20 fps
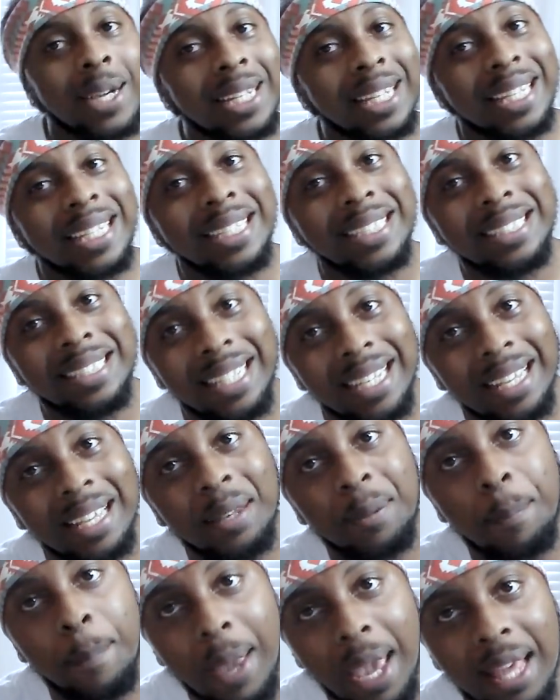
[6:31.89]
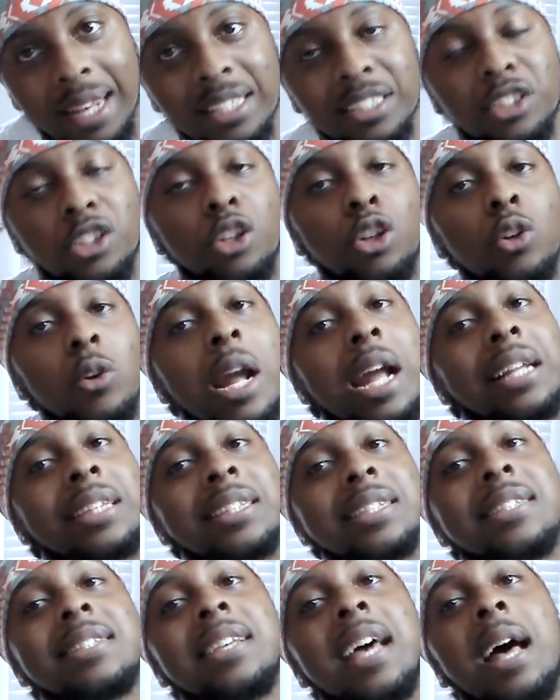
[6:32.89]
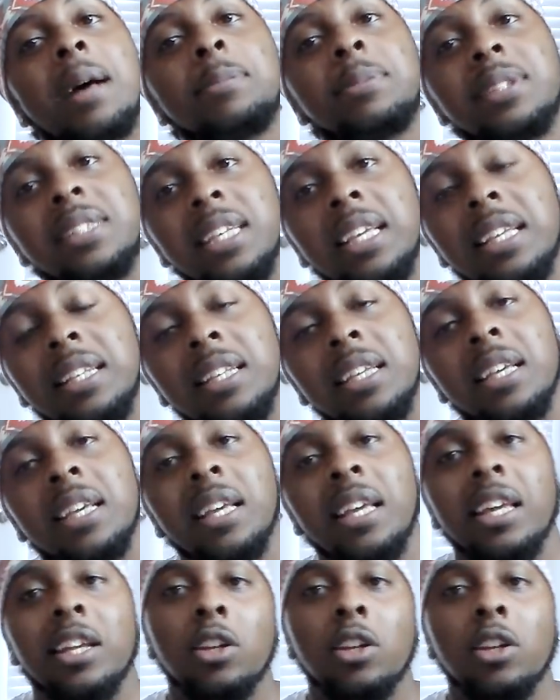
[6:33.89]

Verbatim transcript: but he did manage to crack the top 10